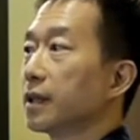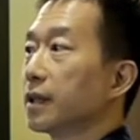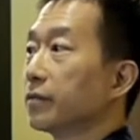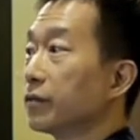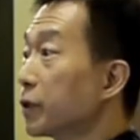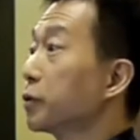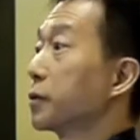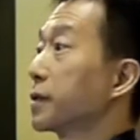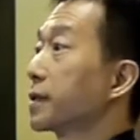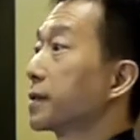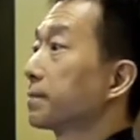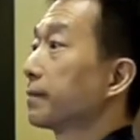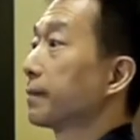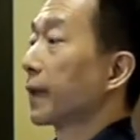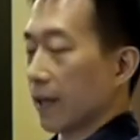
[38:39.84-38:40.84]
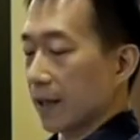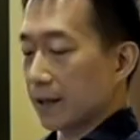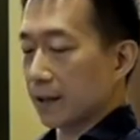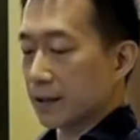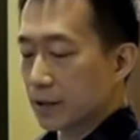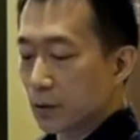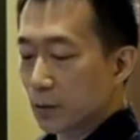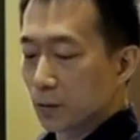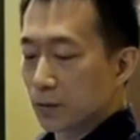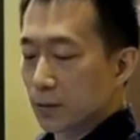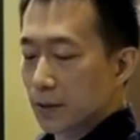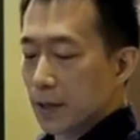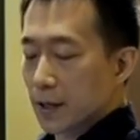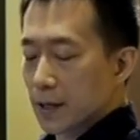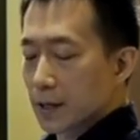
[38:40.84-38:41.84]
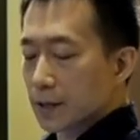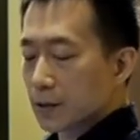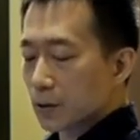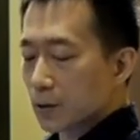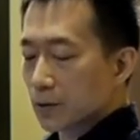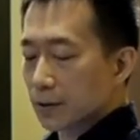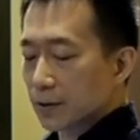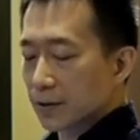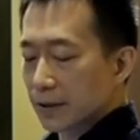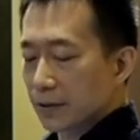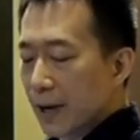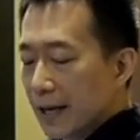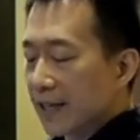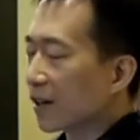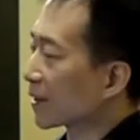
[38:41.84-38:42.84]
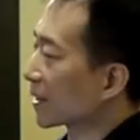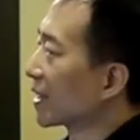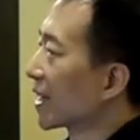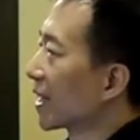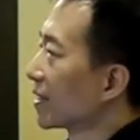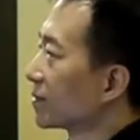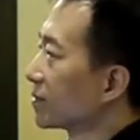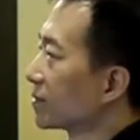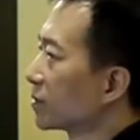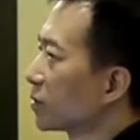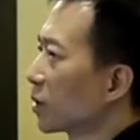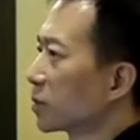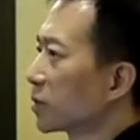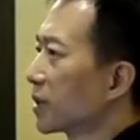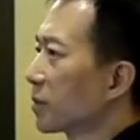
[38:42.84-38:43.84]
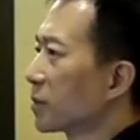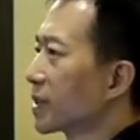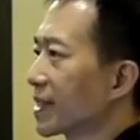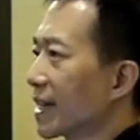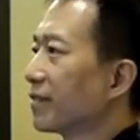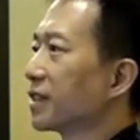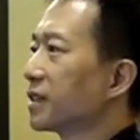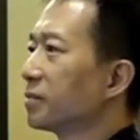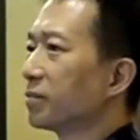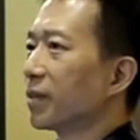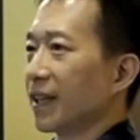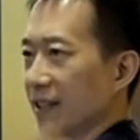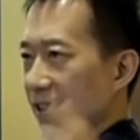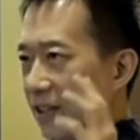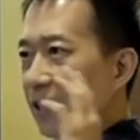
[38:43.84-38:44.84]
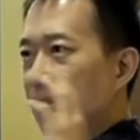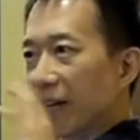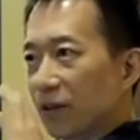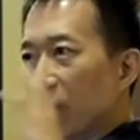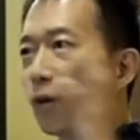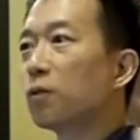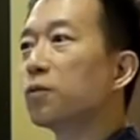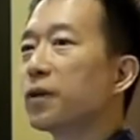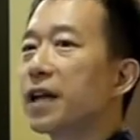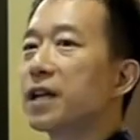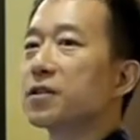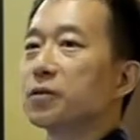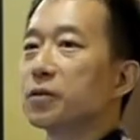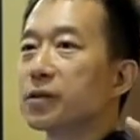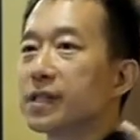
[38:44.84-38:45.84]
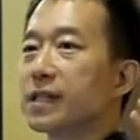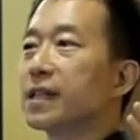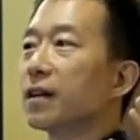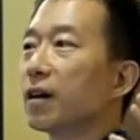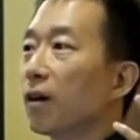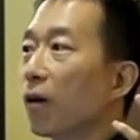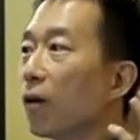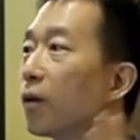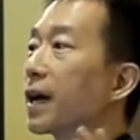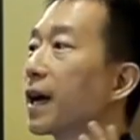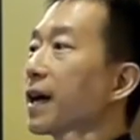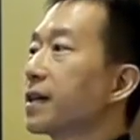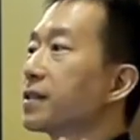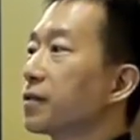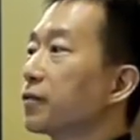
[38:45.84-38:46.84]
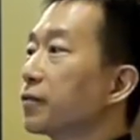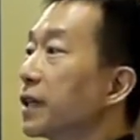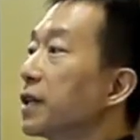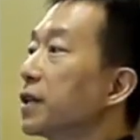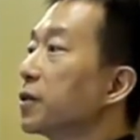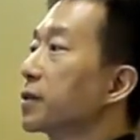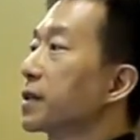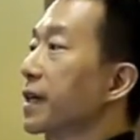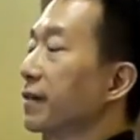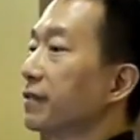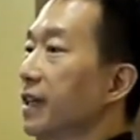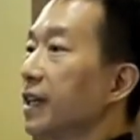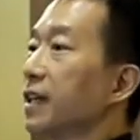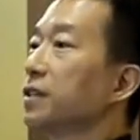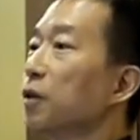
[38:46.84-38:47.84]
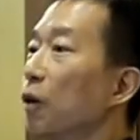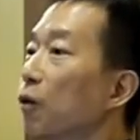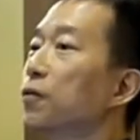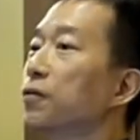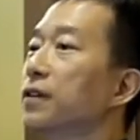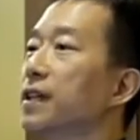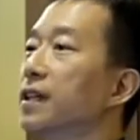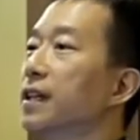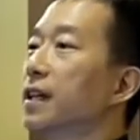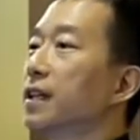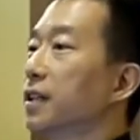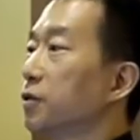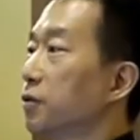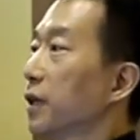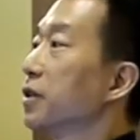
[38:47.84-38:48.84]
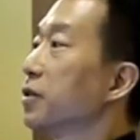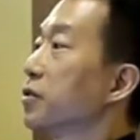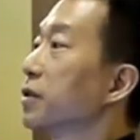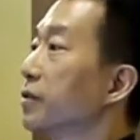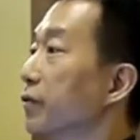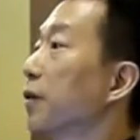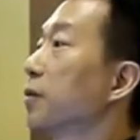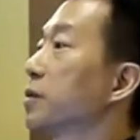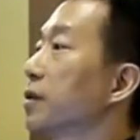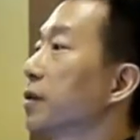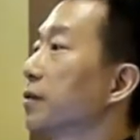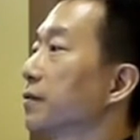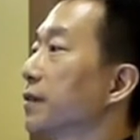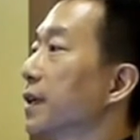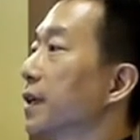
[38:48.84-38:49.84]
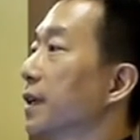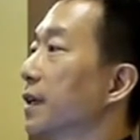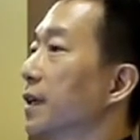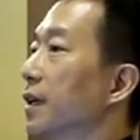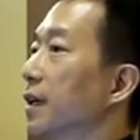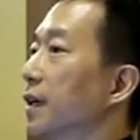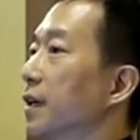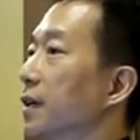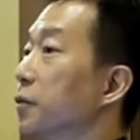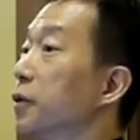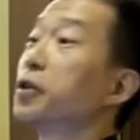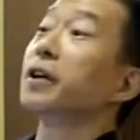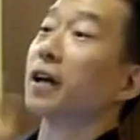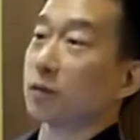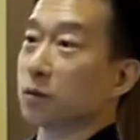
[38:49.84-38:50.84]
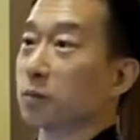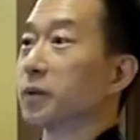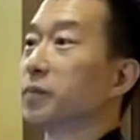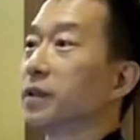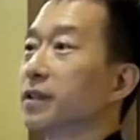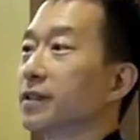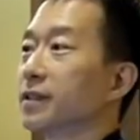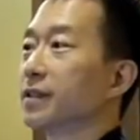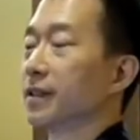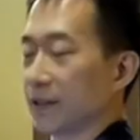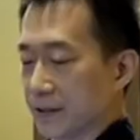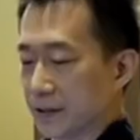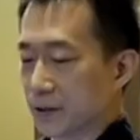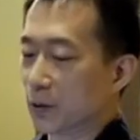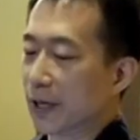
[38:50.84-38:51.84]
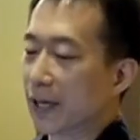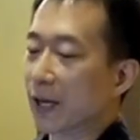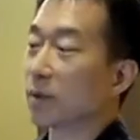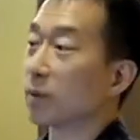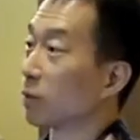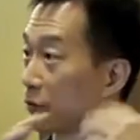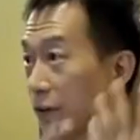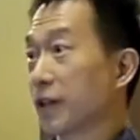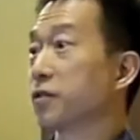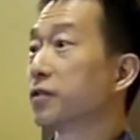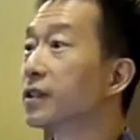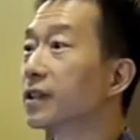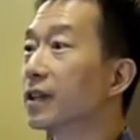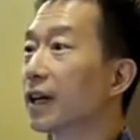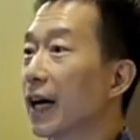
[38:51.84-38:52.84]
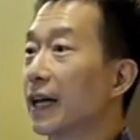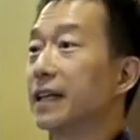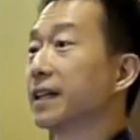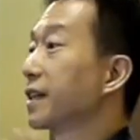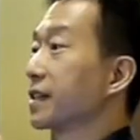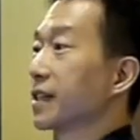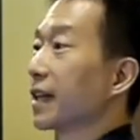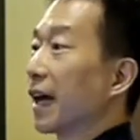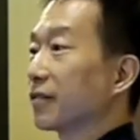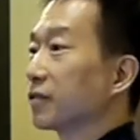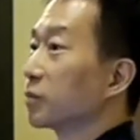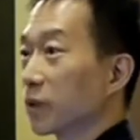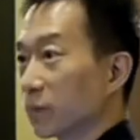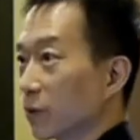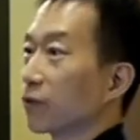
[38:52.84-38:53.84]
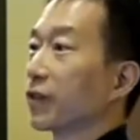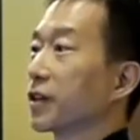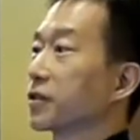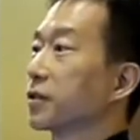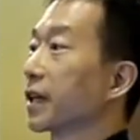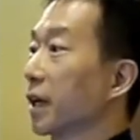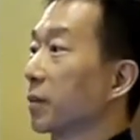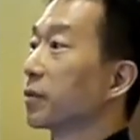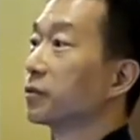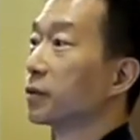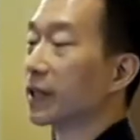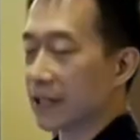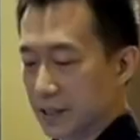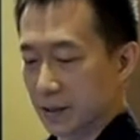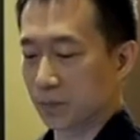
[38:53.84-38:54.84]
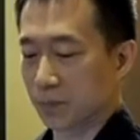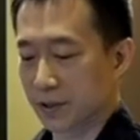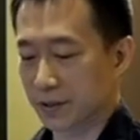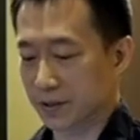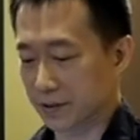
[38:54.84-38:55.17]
views. So right now I think that dropped to number 7, but in that whole range you see all kinds of videos have taken over the traditional forms of reaching out to people. So it can be professional, and it doesn't have to be professional, it can be really simple.